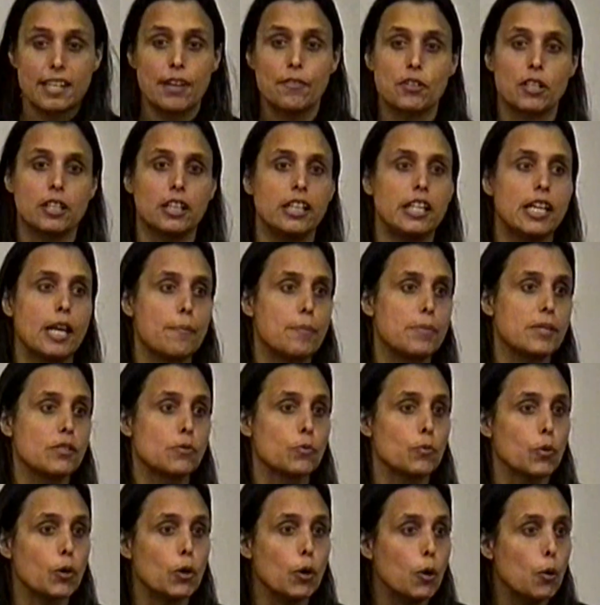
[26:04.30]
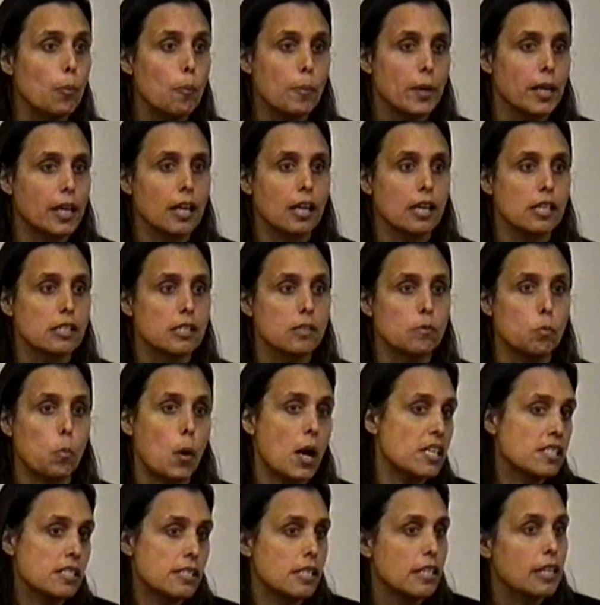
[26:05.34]
he doesn't have to clean up his room because
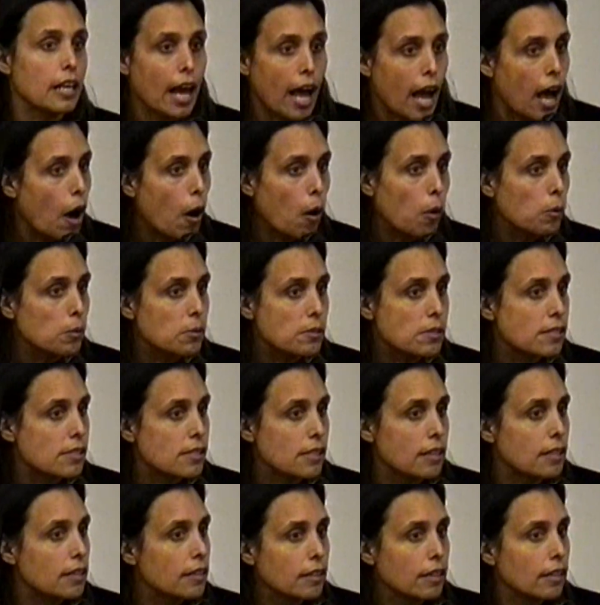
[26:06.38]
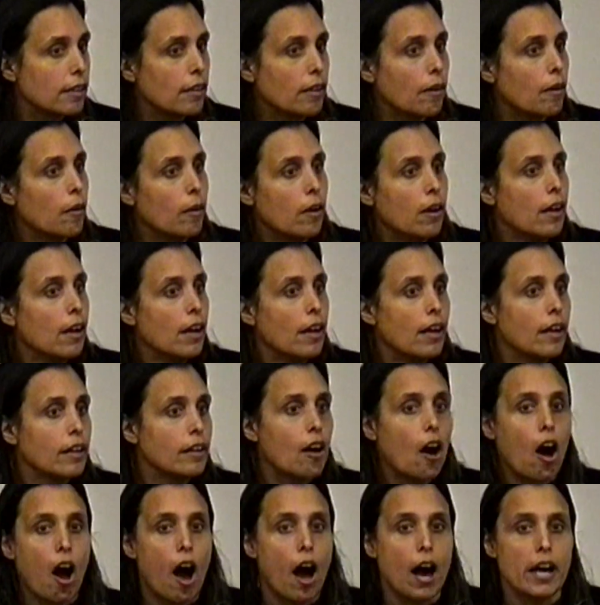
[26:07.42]
Westinghouse and, you know,
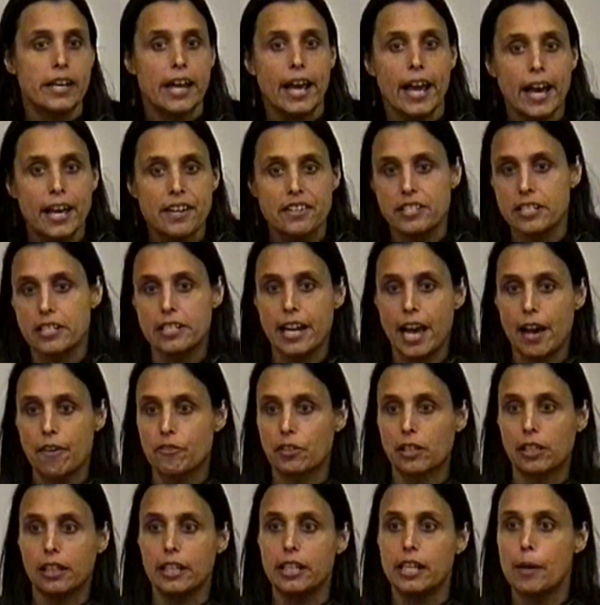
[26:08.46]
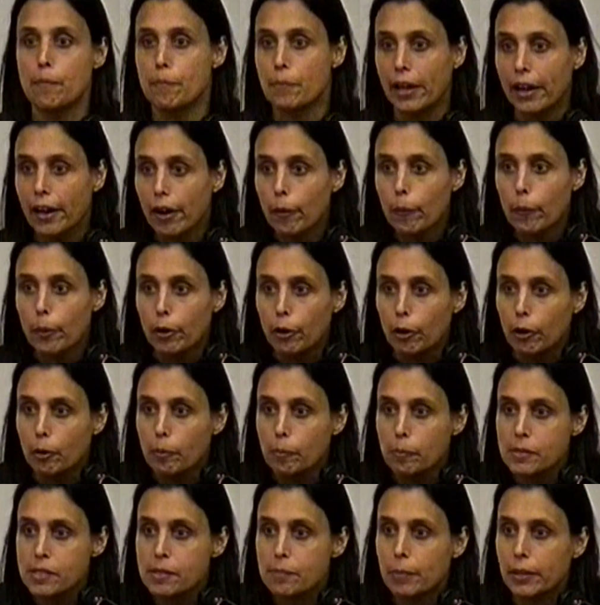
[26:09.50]
Con Ed didn't have to clean up their
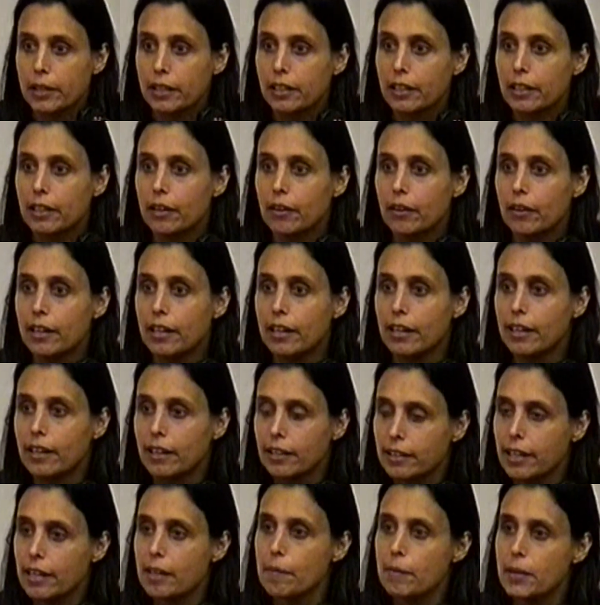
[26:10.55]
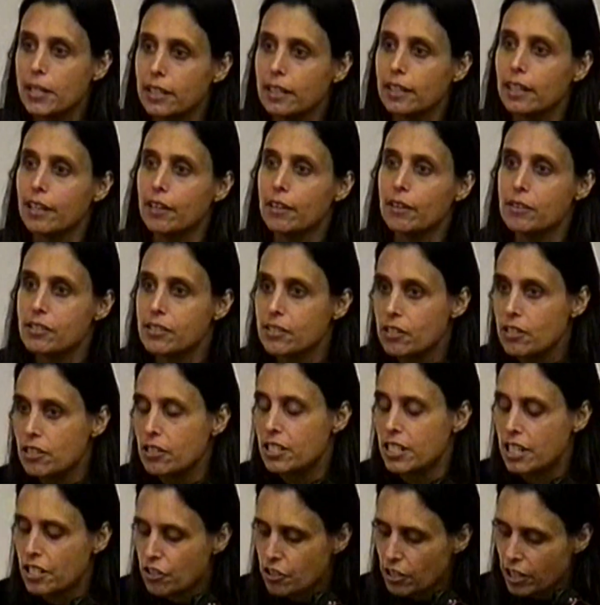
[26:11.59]
rooms, but, you know, I mean, you know, so
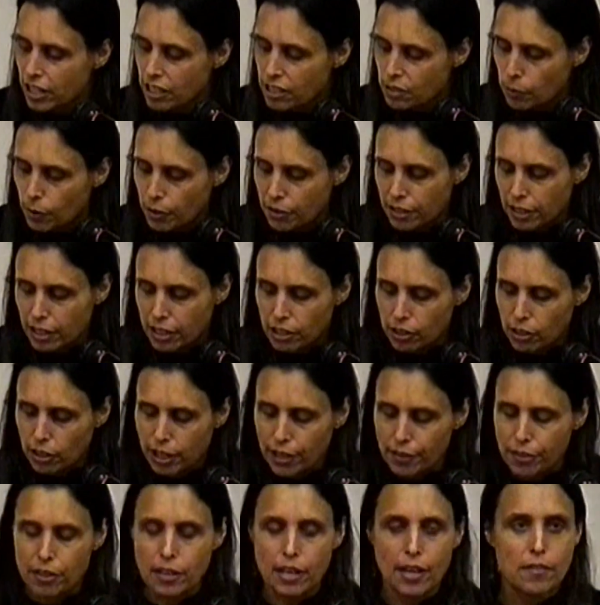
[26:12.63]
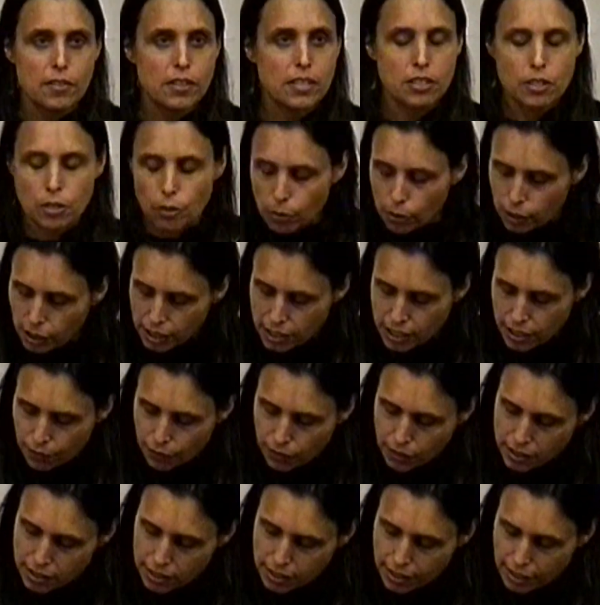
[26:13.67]
you teach your kids one thing and you look up there, you have this totally
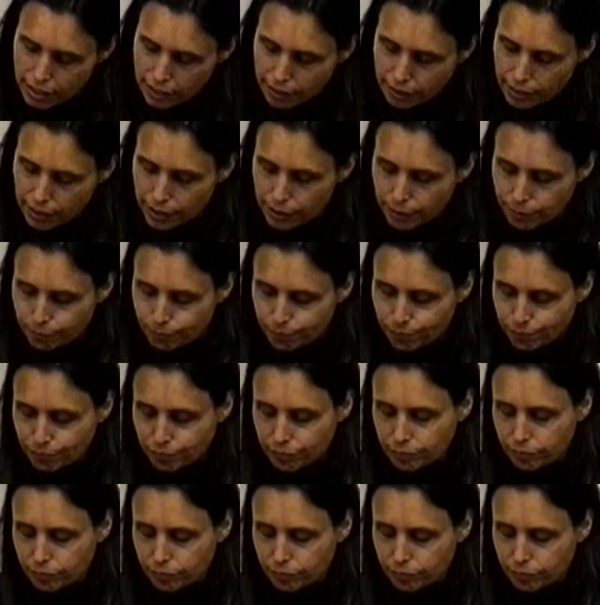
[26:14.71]
different thing, you know?